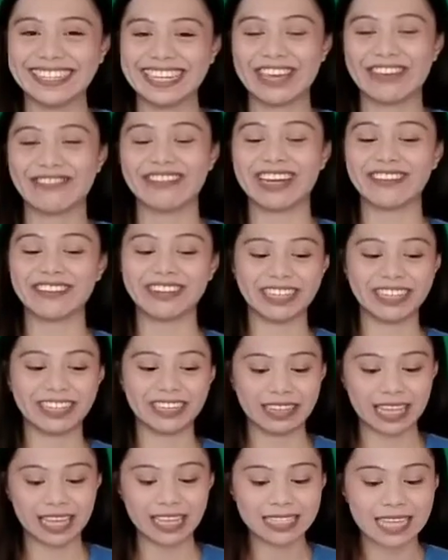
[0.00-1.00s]
Okay, very
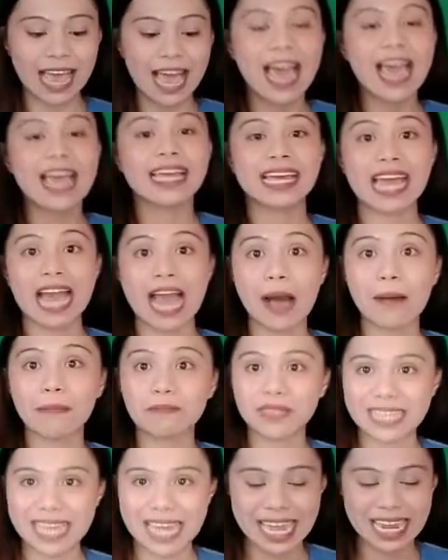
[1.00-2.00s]
good. It's
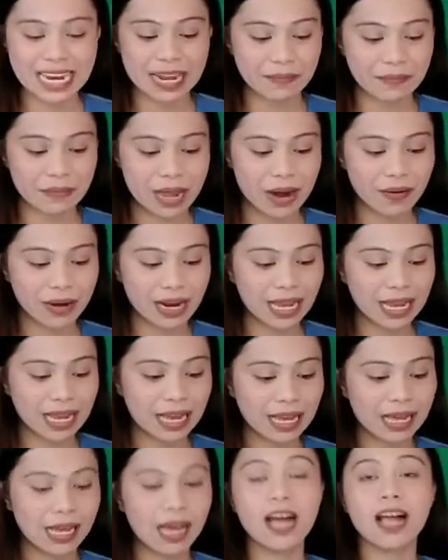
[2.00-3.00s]
Captain
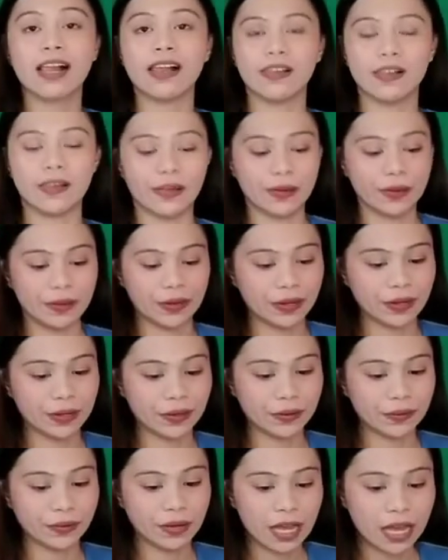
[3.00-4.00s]
America
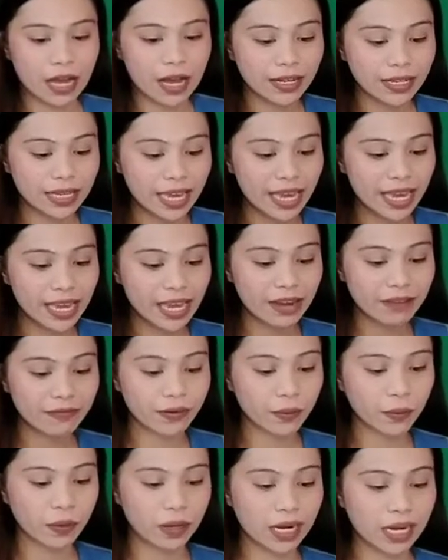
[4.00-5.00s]
logo. Okay,
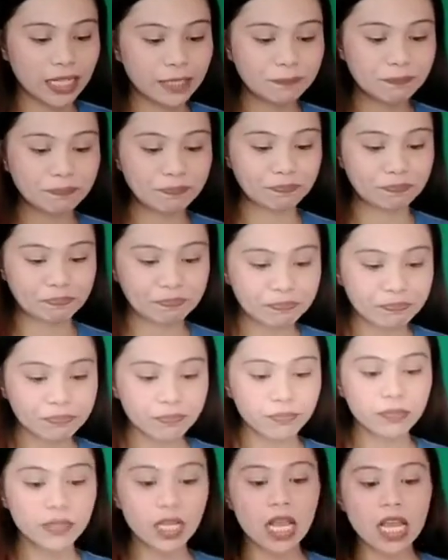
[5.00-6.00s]
everyone.
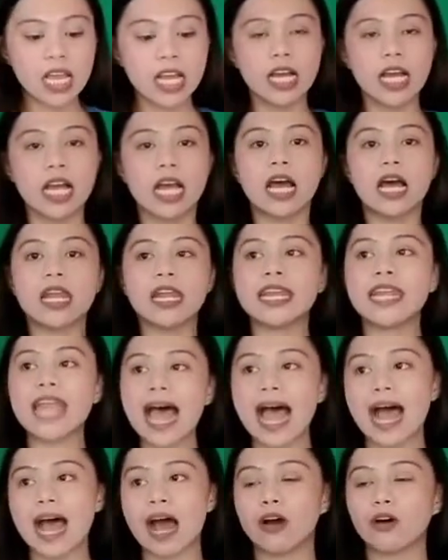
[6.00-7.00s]

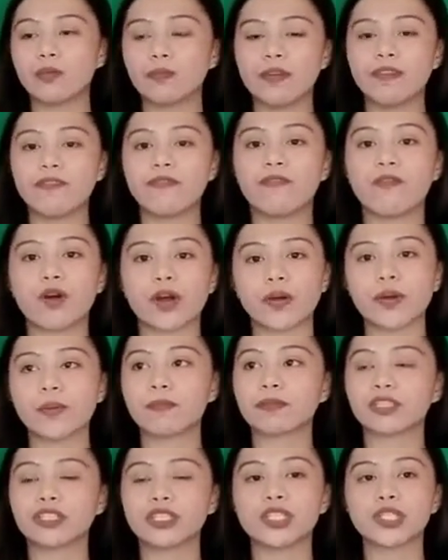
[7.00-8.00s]
Now, before we
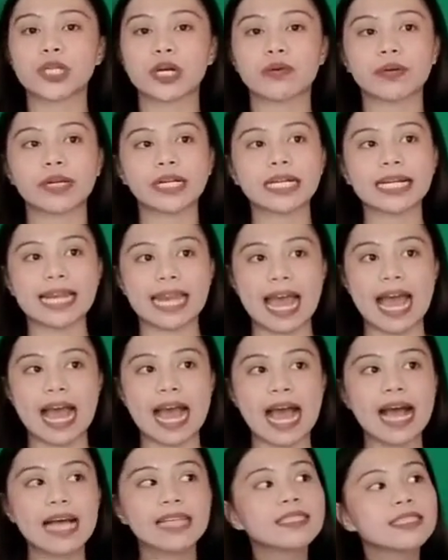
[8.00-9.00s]
proceed to our
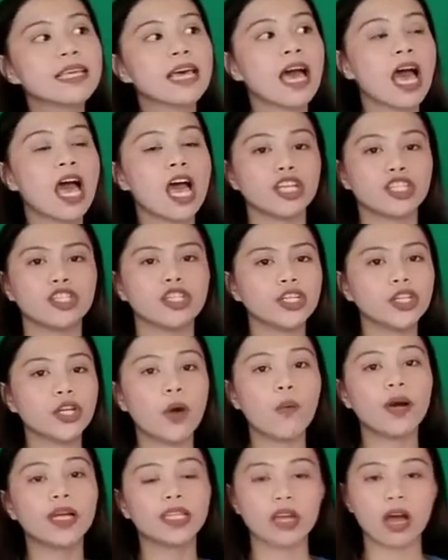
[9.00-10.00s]
class, do you
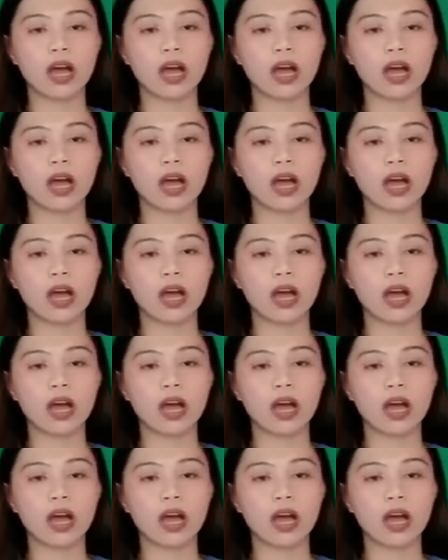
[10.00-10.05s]
know